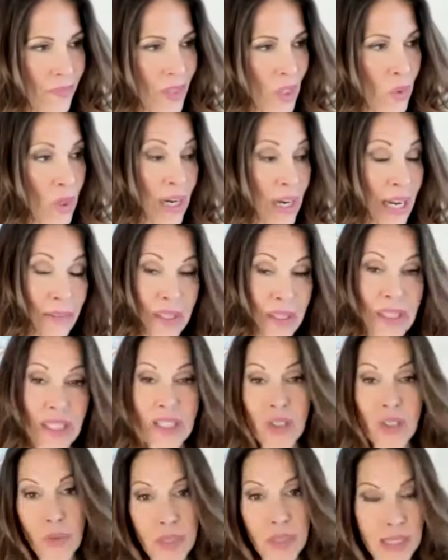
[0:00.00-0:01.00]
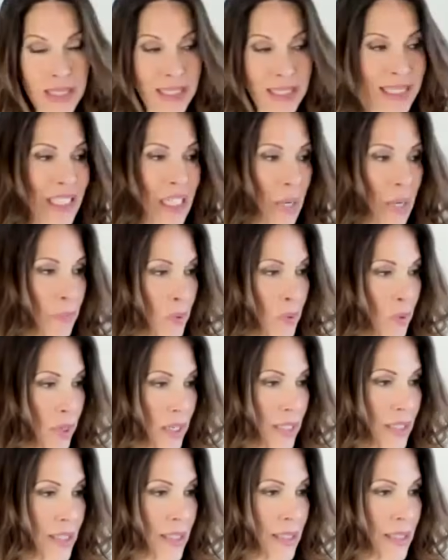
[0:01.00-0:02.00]
We are having these crystalline
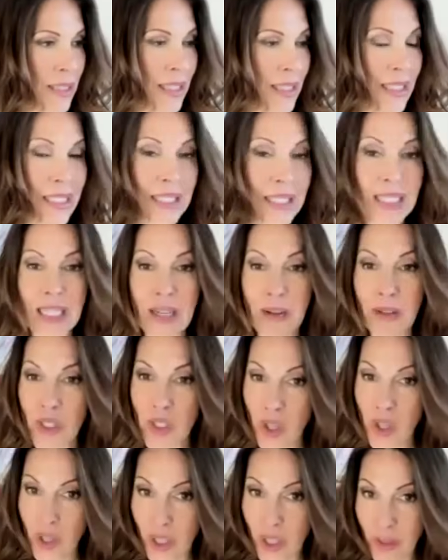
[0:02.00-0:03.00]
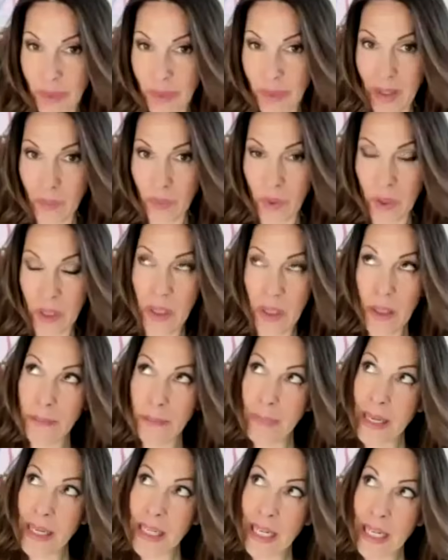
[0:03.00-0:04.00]
upgrades, like I was talking about. What
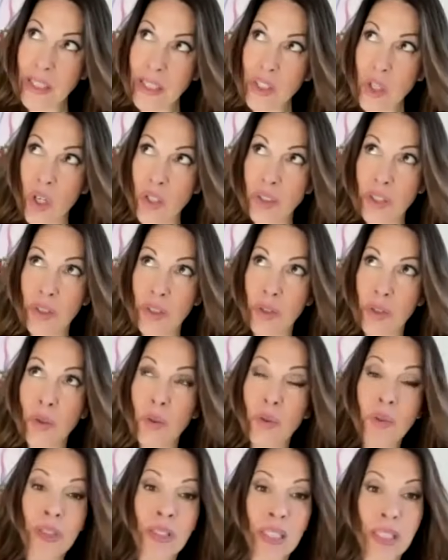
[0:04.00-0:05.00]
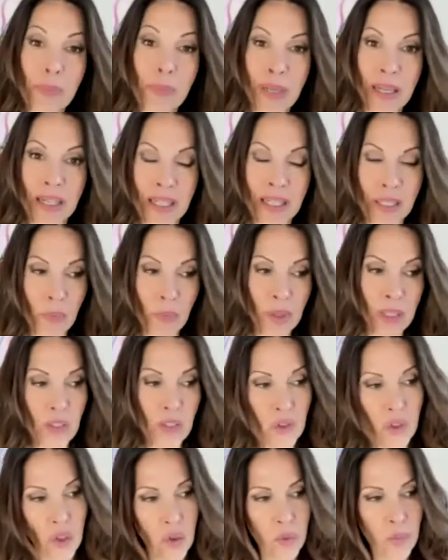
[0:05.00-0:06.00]
my guides called it, the golden spine. And when they
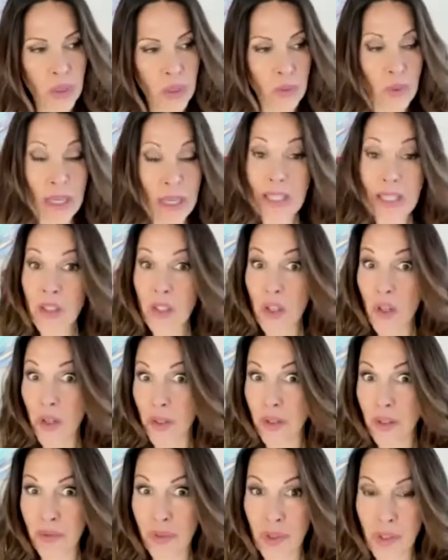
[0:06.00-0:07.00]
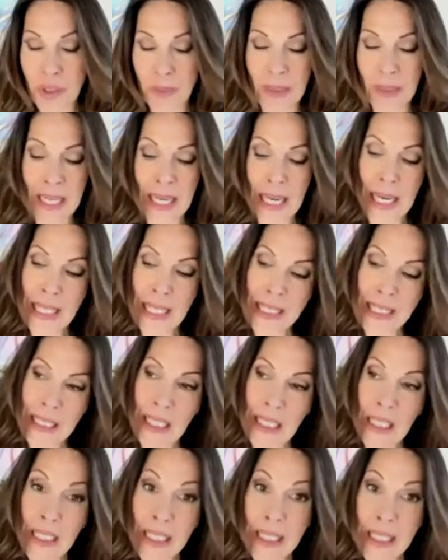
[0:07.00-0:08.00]
showed me, when I saw it the first time I had it,
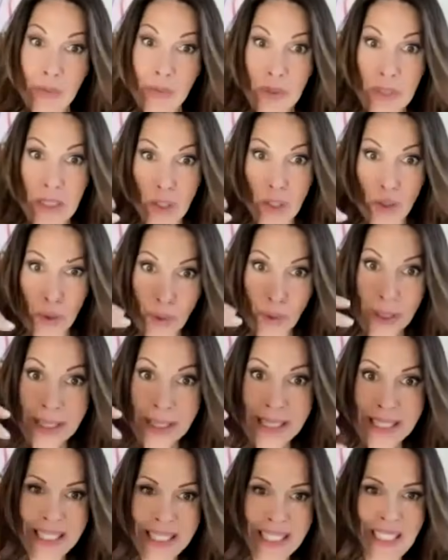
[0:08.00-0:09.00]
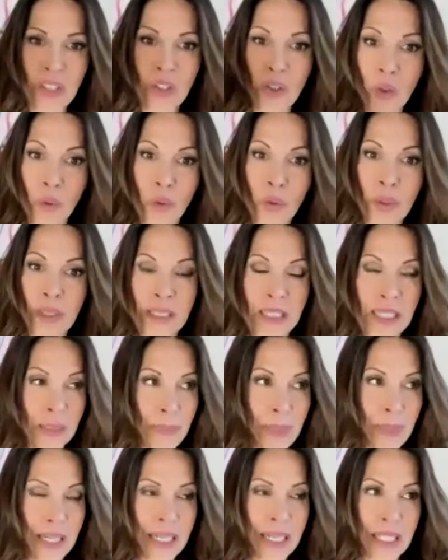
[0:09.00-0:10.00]
it was like crystalline golden
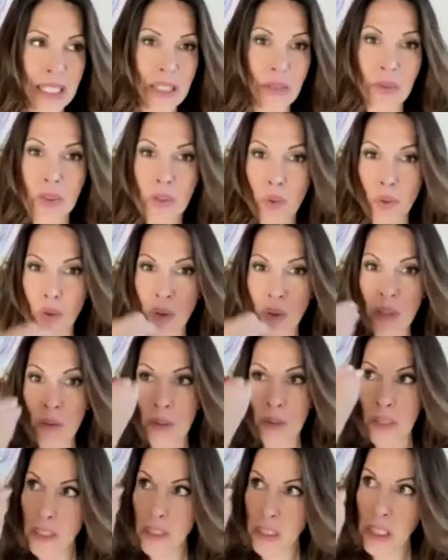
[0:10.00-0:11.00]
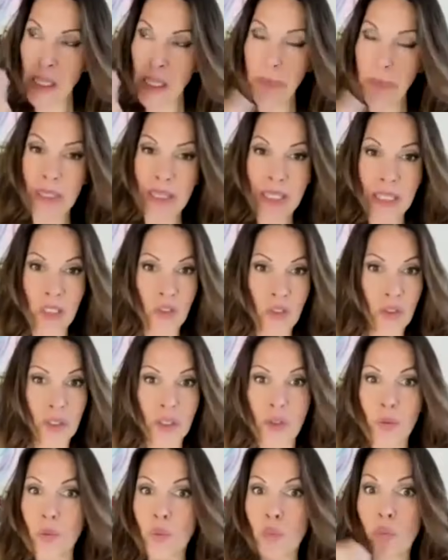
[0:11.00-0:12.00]
spine. It was golden and diamond and
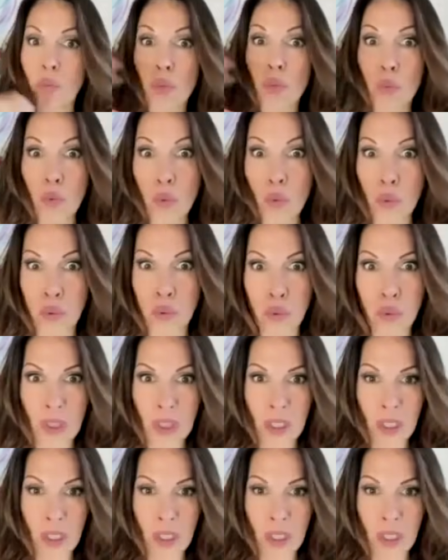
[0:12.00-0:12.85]
just woof.